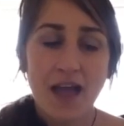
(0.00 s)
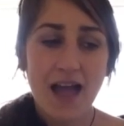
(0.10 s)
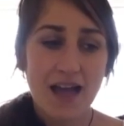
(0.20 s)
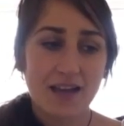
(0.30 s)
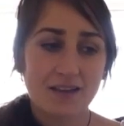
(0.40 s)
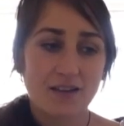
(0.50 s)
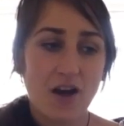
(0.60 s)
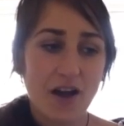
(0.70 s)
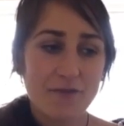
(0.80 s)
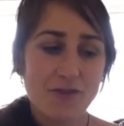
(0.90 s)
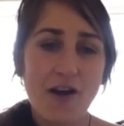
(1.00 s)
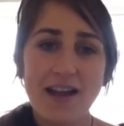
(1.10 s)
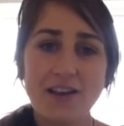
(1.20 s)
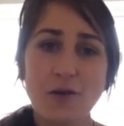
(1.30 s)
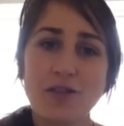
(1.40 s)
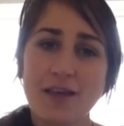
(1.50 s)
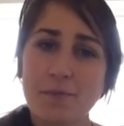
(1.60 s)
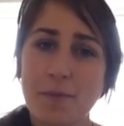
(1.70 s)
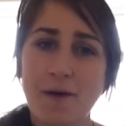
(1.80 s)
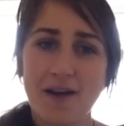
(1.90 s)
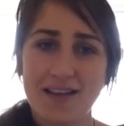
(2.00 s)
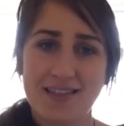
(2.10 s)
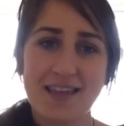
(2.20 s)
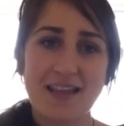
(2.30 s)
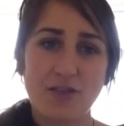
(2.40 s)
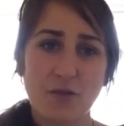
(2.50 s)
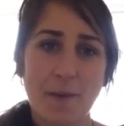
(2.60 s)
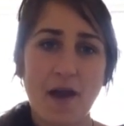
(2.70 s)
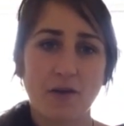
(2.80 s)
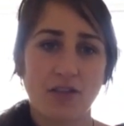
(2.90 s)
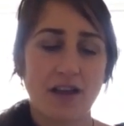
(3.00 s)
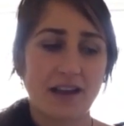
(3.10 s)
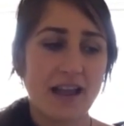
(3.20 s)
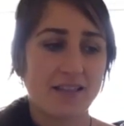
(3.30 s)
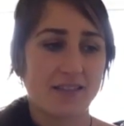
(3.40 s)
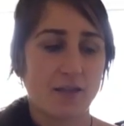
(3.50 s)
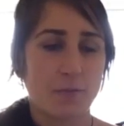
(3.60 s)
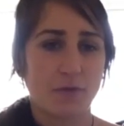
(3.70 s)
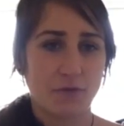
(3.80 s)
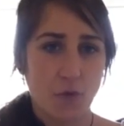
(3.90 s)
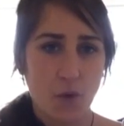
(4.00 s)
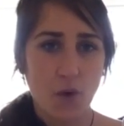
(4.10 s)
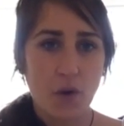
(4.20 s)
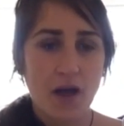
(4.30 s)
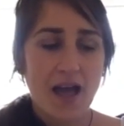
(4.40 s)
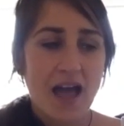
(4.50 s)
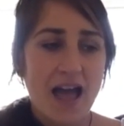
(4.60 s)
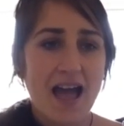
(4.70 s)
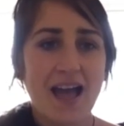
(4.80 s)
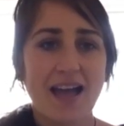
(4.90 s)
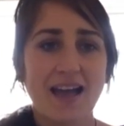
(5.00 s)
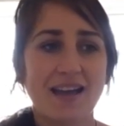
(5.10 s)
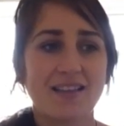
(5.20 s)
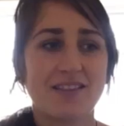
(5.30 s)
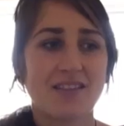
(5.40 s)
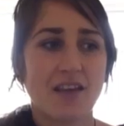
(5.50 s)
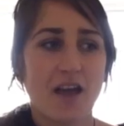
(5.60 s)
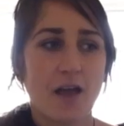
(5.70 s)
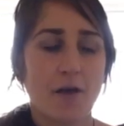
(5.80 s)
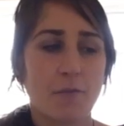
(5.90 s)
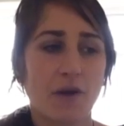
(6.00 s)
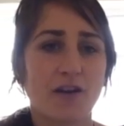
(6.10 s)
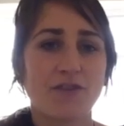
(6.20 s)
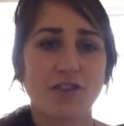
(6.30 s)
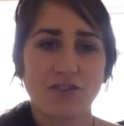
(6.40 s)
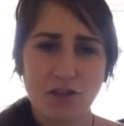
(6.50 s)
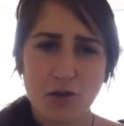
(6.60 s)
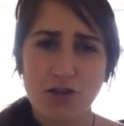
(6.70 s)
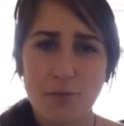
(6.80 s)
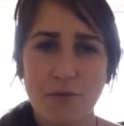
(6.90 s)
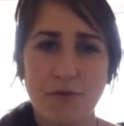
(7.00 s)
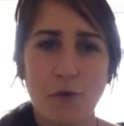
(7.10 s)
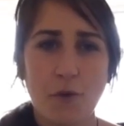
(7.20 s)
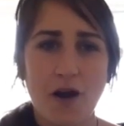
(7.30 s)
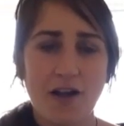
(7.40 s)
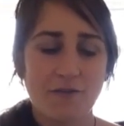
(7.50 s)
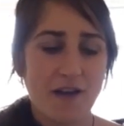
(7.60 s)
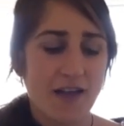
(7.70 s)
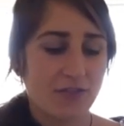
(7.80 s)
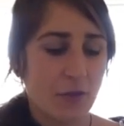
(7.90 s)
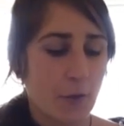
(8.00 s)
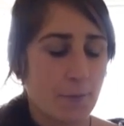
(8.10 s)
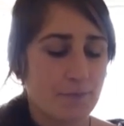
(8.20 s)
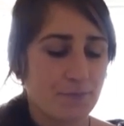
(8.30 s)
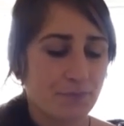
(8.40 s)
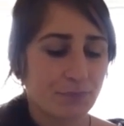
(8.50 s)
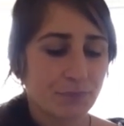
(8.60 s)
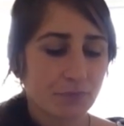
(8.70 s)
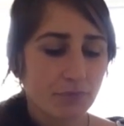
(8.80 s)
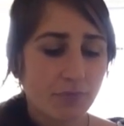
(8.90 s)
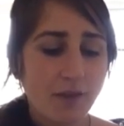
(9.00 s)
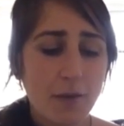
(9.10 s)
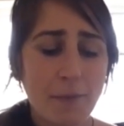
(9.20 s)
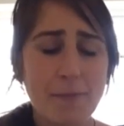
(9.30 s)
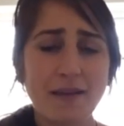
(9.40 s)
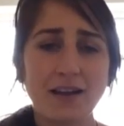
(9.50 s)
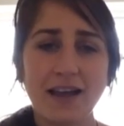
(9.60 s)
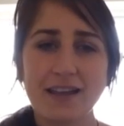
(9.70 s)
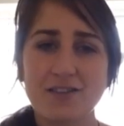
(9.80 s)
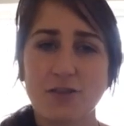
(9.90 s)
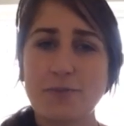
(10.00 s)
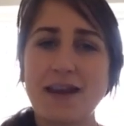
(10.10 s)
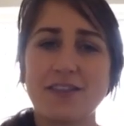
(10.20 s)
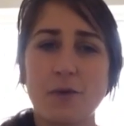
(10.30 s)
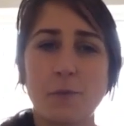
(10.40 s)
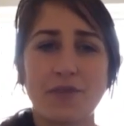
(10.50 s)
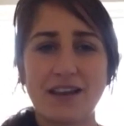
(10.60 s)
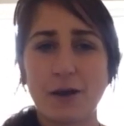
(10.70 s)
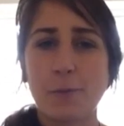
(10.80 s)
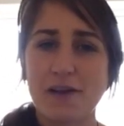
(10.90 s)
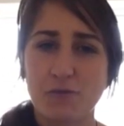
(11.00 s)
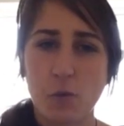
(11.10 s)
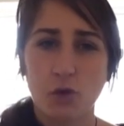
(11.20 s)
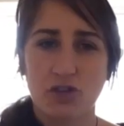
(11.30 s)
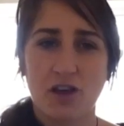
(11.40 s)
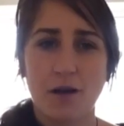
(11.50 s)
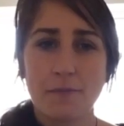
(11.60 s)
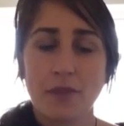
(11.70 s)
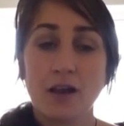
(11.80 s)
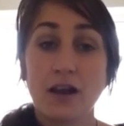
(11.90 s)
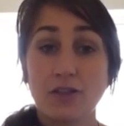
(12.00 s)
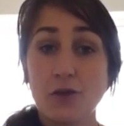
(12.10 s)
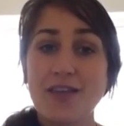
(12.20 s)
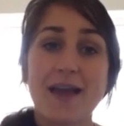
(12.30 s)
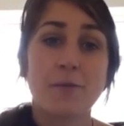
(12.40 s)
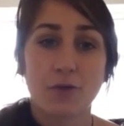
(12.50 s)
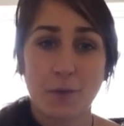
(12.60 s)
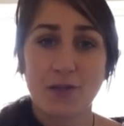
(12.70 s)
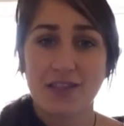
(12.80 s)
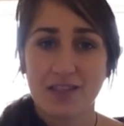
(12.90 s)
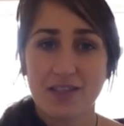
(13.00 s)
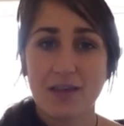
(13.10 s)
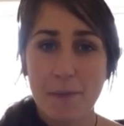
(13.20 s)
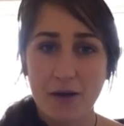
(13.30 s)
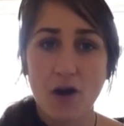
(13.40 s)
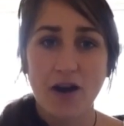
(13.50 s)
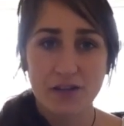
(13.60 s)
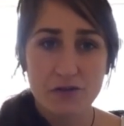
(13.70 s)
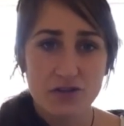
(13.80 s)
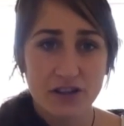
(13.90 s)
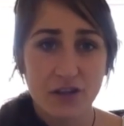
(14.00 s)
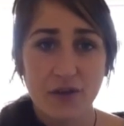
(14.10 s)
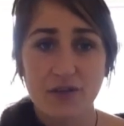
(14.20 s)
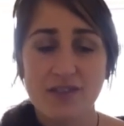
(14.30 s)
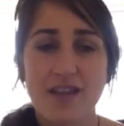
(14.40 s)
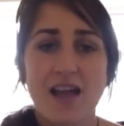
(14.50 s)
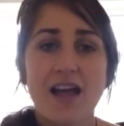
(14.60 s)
And I've tried using papaya seeds for parasite cleanses before. And when I've used them before, I've had them maybe like just blended them with a little bit of water, like 2 tablespoons is the amount I usually use.